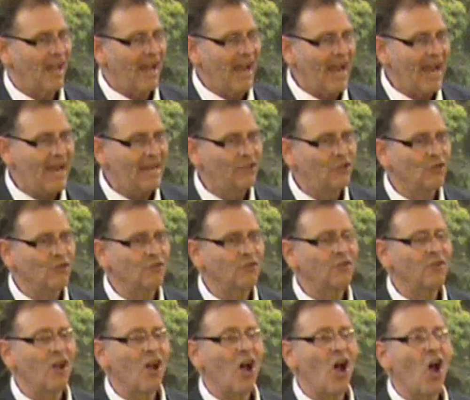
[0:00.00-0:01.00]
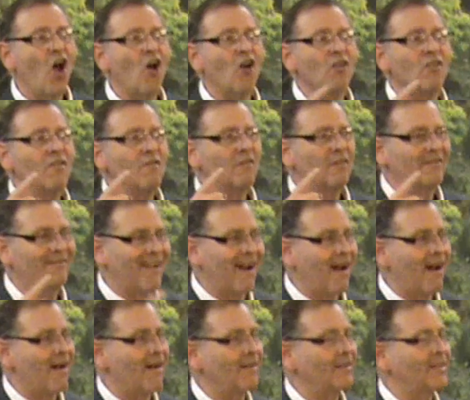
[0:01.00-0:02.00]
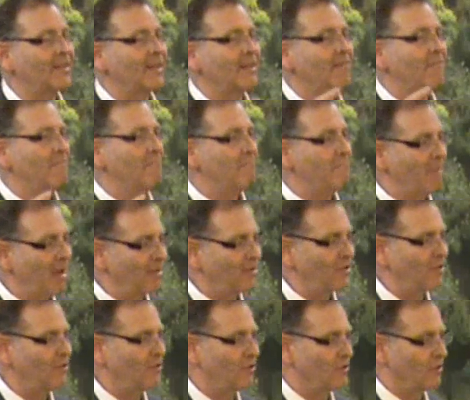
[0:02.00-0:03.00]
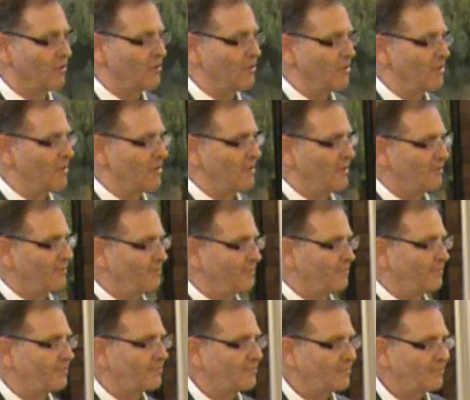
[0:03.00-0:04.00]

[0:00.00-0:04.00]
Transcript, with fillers: Angels are God's messengers. Uh -huh.